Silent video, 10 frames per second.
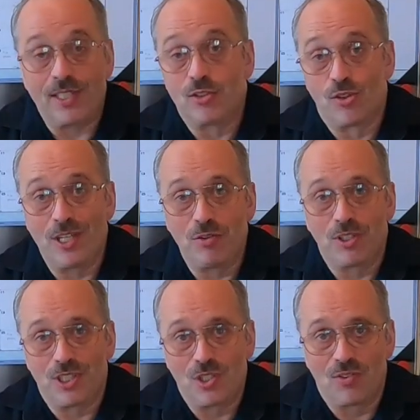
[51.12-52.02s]
in
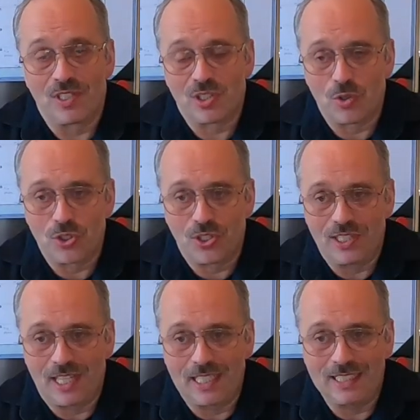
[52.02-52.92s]
Greenwood in Nova Scotia
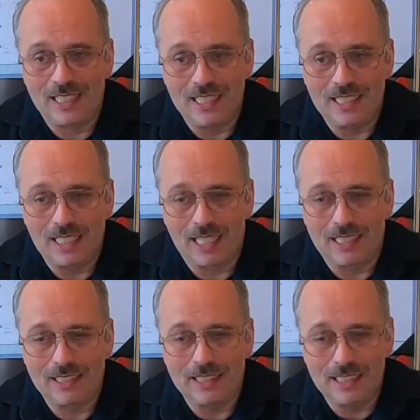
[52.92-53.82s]
in
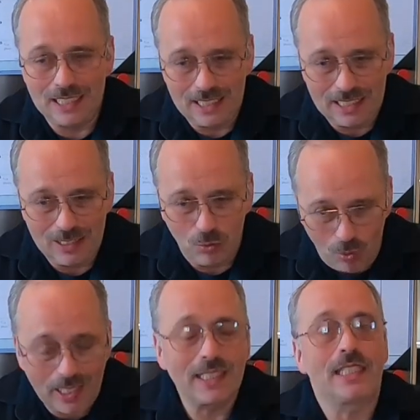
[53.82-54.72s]

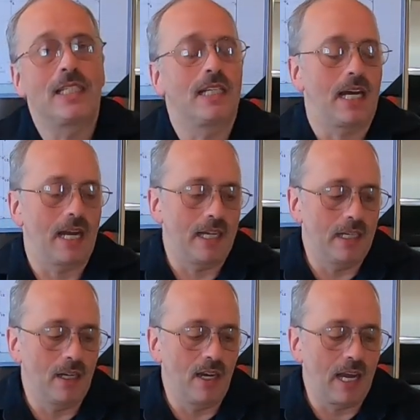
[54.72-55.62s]
1991.
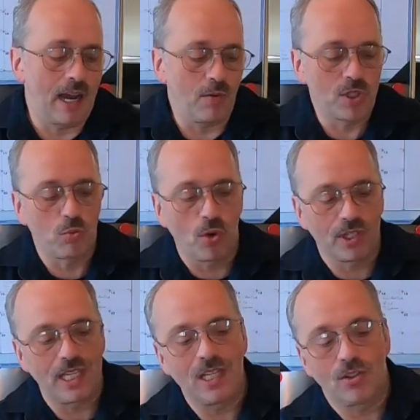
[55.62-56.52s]
I was
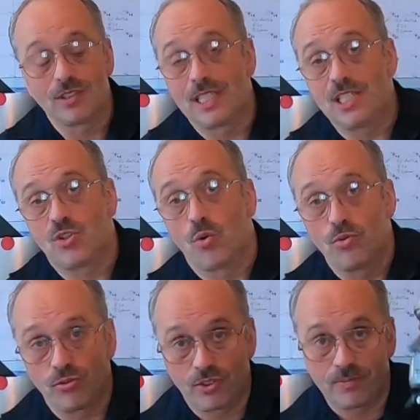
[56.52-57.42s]
working on the
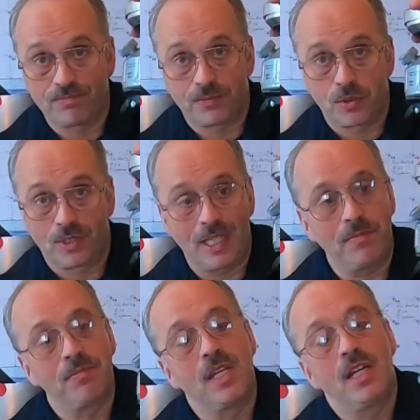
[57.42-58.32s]
stove,
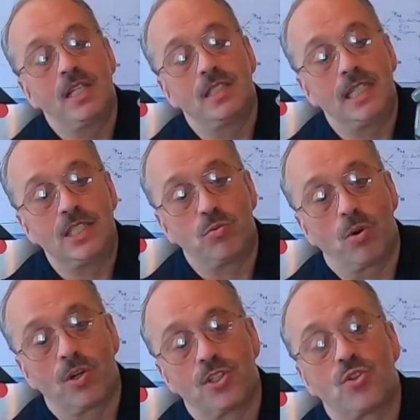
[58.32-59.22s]
okay? These
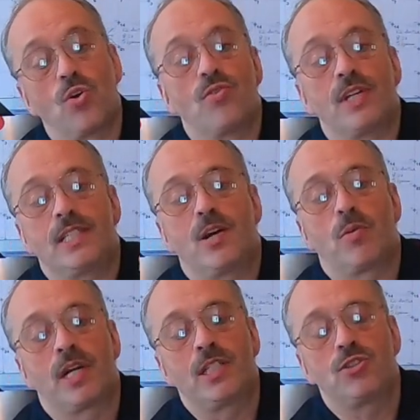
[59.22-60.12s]
were they
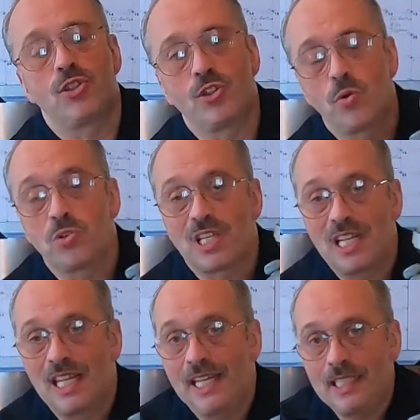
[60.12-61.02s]
were introduced
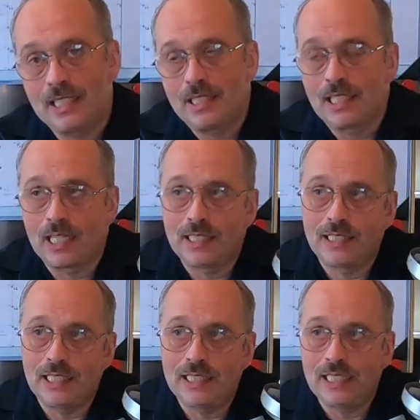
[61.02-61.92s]
late in
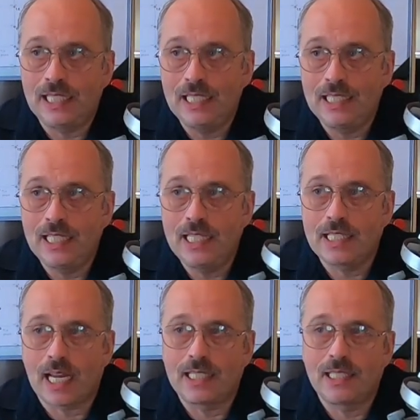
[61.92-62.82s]
1980s. I